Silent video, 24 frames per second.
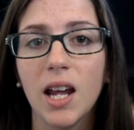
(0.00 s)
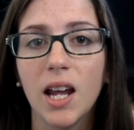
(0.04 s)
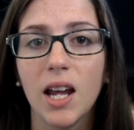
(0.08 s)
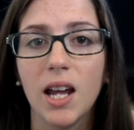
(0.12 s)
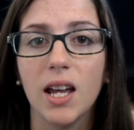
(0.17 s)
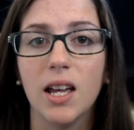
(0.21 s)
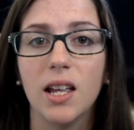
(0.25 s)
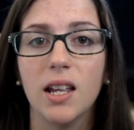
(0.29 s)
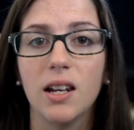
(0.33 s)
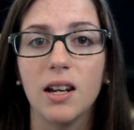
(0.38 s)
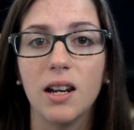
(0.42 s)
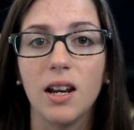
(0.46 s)

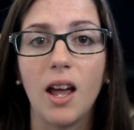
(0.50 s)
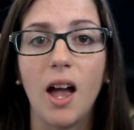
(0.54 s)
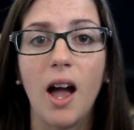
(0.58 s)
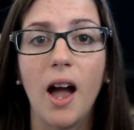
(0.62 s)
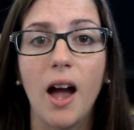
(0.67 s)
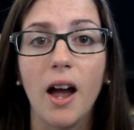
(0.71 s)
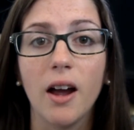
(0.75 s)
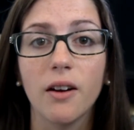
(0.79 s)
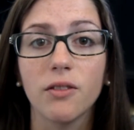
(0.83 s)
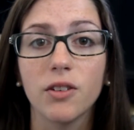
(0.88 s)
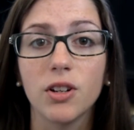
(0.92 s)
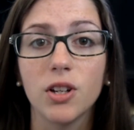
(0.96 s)
and
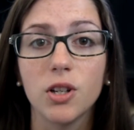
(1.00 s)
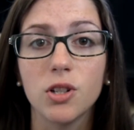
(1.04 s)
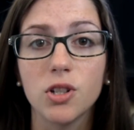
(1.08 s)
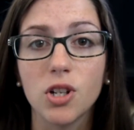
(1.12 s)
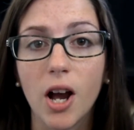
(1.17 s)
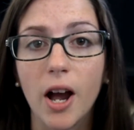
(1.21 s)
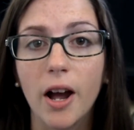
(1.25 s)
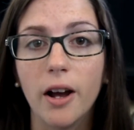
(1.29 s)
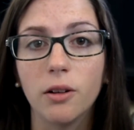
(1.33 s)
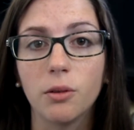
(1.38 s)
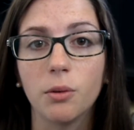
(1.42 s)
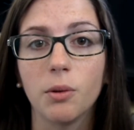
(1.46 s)
every
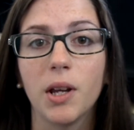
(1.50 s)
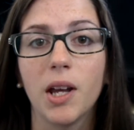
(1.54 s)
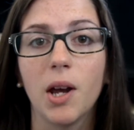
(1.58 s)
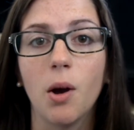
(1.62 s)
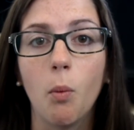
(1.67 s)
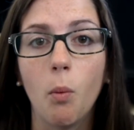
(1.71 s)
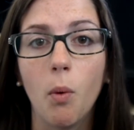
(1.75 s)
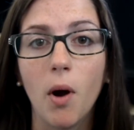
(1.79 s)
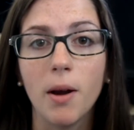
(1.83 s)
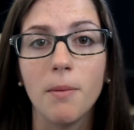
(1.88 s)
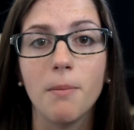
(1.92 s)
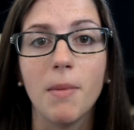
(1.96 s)
child will
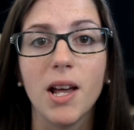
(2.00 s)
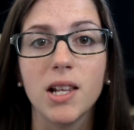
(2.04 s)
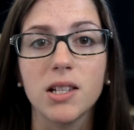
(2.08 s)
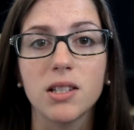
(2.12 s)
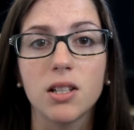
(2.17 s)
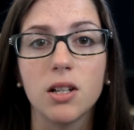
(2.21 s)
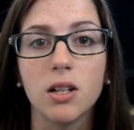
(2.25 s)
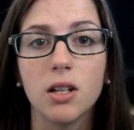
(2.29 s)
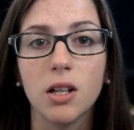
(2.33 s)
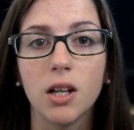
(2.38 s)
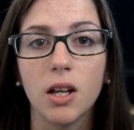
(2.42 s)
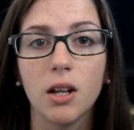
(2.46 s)
get one
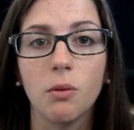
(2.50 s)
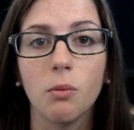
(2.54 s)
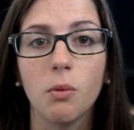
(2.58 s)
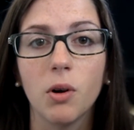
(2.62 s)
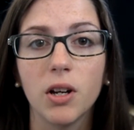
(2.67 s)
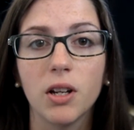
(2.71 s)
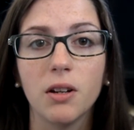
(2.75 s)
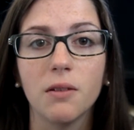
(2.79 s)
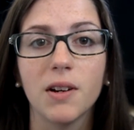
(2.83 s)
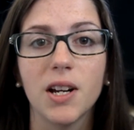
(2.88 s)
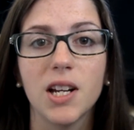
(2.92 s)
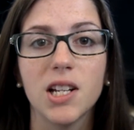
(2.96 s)
pencil and one
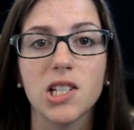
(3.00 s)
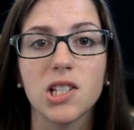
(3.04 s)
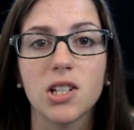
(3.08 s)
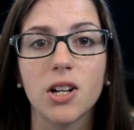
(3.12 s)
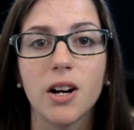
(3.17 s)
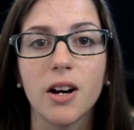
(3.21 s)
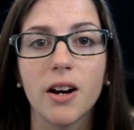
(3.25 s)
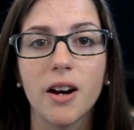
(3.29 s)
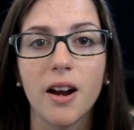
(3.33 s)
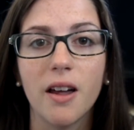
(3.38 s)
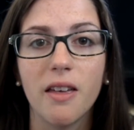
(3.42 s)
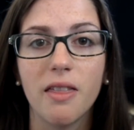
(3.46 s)

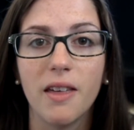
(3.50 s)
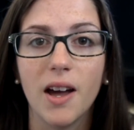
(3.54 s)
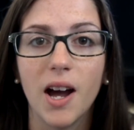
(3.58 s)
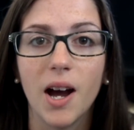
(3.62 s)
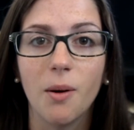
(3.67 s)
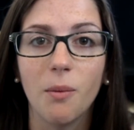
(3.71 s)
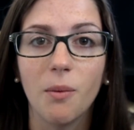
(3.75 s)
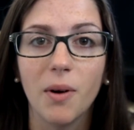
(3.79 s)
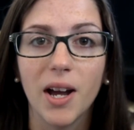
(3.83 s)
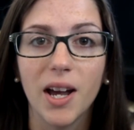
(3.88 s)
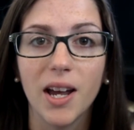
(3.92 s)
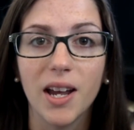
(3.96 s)
eraser.
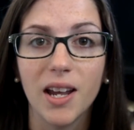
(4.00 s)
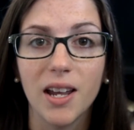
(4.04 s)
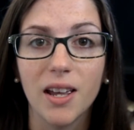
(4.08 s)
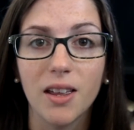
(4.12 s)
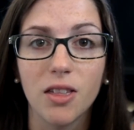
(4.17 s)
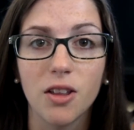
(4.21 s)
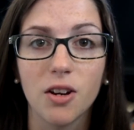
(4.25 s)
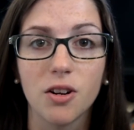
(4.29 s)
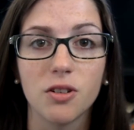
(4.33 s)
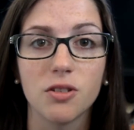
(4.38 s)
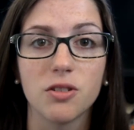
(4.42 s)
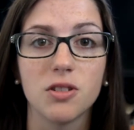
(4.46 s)
That way
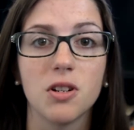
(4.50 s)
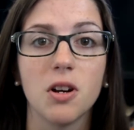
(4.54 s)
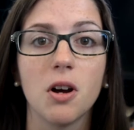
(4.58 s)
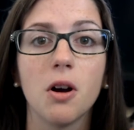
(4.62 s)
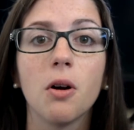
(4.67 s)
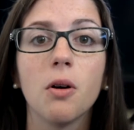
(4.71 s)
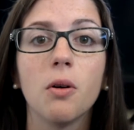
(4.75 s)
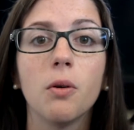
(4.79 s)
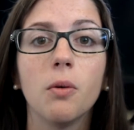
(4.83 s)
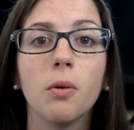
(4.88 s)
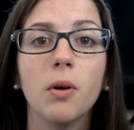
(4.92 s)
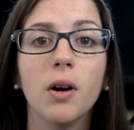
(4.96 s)
there's
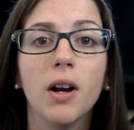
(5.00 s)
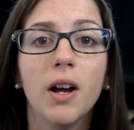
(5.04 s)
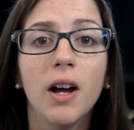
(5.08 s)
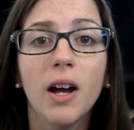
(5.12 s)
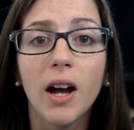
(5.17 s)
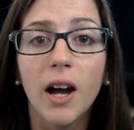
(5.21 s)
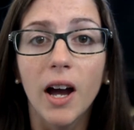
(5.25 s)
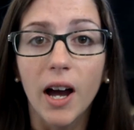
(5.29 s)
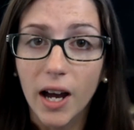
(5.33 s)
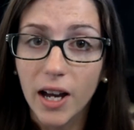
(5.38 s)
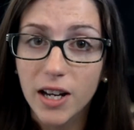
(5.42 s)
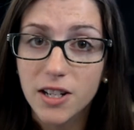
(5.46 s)
no,
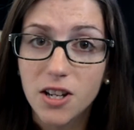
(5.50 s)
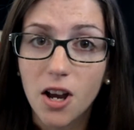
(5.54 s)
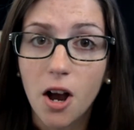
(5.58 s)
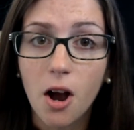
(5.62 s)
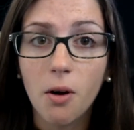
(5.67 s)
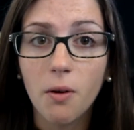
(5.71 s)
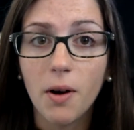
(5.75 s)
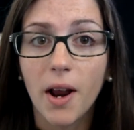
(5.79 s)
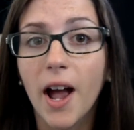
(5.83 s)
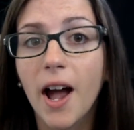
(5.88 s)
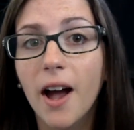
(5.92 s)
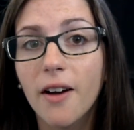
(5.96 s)
I
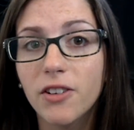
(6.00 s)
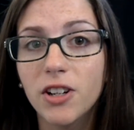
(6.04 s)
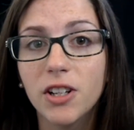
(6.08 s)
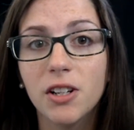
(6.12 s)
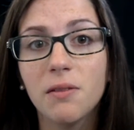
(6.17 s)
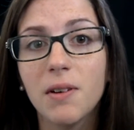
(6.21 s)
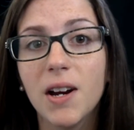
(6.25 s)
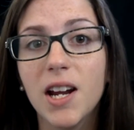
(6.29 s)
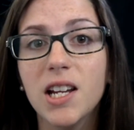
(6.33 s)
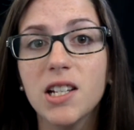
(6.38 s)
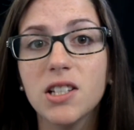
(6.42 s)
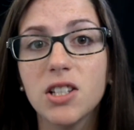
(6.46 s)
don't have an
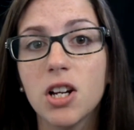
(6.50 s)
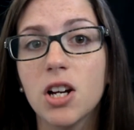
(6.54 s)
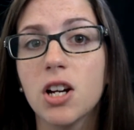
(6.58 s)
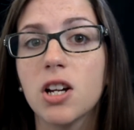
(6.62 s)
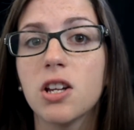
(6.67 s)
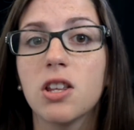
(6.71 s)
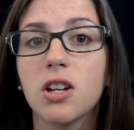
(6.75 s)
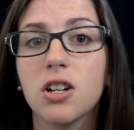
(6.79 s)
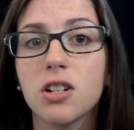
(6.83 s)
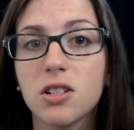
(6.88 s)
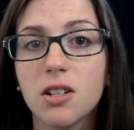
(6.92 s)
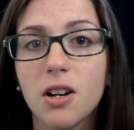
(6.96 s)
eraser,
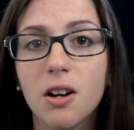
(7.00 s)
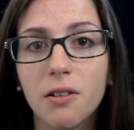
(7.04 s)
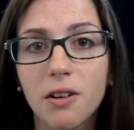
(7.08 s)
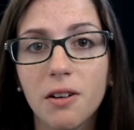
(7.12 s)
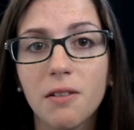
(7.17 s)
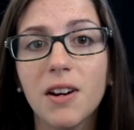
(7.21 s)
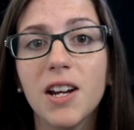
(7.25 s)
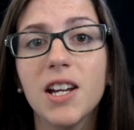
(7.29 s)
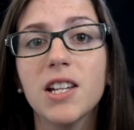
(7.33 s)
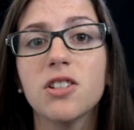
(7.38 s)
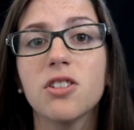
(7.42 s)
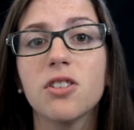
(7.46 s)
there's no
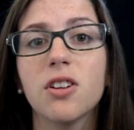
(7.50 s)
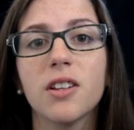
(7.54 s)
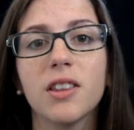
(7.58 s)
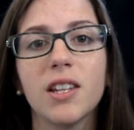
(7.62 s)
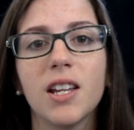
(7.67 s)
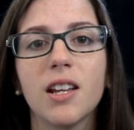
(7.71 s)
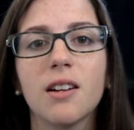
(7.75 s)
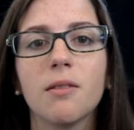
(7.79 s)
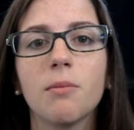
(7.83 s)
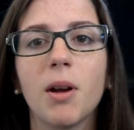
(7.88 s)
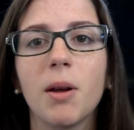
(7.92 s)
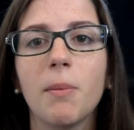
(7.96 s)
eraser on
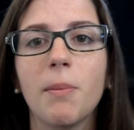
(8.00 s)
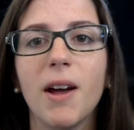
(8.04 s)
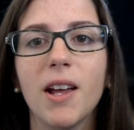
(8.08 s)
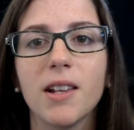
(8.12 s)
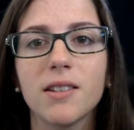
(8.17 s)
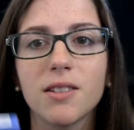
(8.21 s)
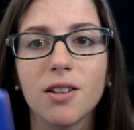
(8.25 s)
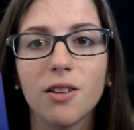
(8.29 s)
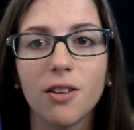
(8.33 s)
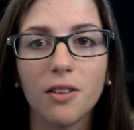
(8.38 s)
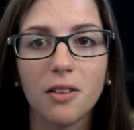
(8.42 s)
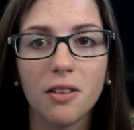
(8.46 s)
the end of my
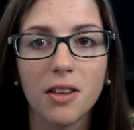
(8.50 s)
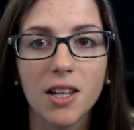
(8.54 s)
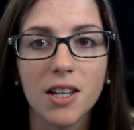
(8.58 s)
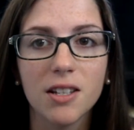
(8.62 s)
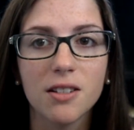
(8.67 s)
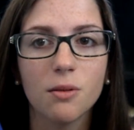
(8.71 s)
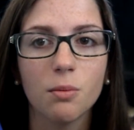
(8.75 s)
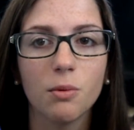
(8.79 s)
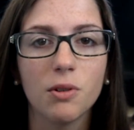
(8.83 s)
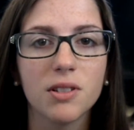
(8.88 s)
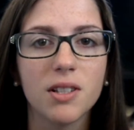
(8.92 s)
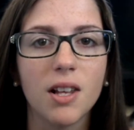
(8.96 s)
pencil. This
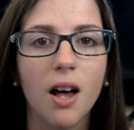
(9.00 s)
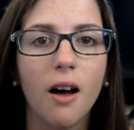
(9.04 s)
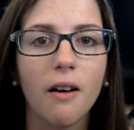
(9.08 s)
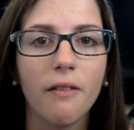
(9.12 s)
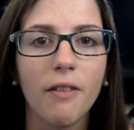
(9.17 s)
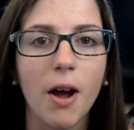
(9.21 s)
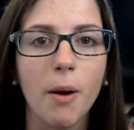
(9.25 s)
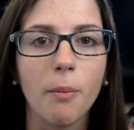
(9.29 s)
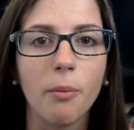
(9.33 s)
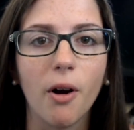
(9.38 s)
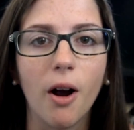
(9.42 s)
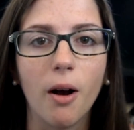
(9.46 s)
will solve
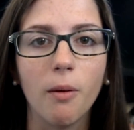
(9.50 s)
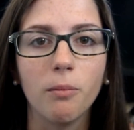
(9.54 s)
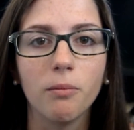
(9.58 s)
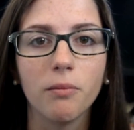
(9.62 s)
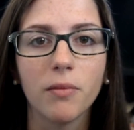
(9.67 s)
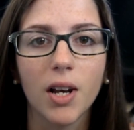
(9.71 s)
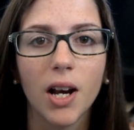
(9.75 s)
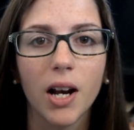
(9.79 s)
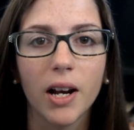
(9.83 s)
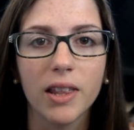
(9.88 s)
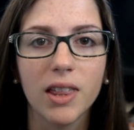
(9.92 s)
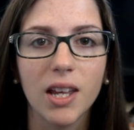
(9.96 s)
that problem,
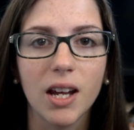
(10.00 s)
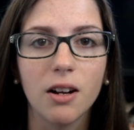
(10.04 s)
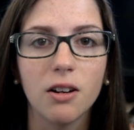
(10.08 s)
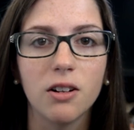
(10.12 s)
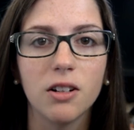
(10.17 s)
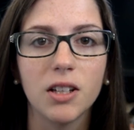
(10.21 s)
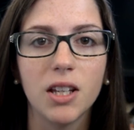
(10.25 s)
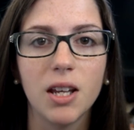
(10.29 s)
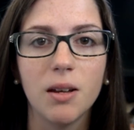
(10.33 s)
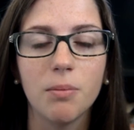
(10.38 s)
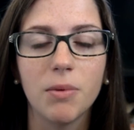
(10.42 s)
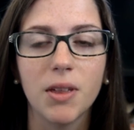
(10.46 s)
and I think
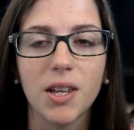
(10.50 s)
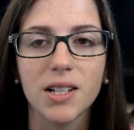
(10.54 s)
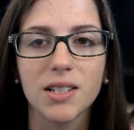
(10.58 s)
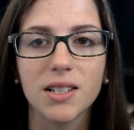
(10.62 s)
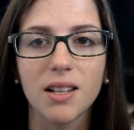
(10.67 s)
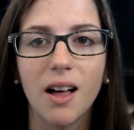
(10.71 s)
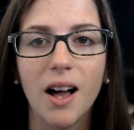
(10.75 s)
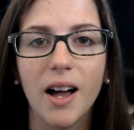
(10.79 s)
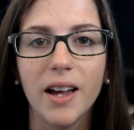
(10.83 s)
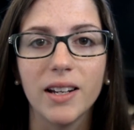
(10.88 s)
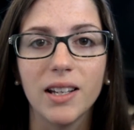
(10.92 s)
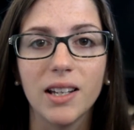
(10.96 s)
it'll keep things a
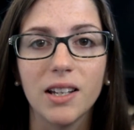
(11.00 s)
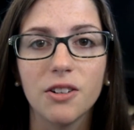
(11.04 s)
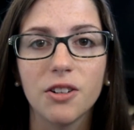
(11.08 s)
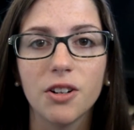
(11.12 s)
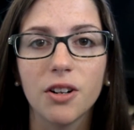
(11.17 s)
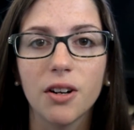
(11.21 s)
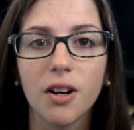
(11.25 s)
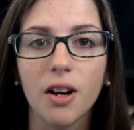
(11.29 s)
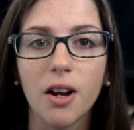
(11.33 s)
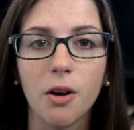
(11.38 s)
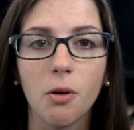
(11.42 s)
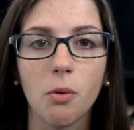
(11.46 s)
lot
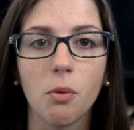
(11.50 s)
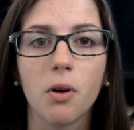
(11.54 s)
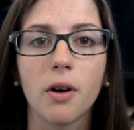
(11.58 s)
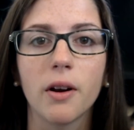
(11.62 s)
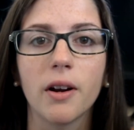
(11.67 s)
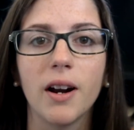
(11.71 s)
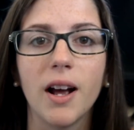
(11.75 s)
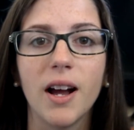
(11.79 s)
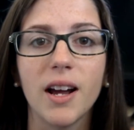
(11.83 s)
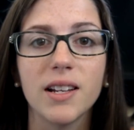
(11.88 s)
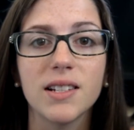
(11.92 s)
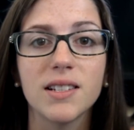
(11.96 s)
neater and
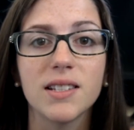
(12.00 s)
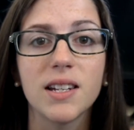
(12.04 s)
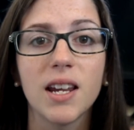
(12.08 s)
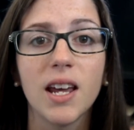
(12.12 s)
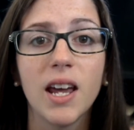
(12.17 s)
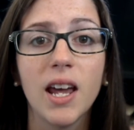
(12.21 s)
organized,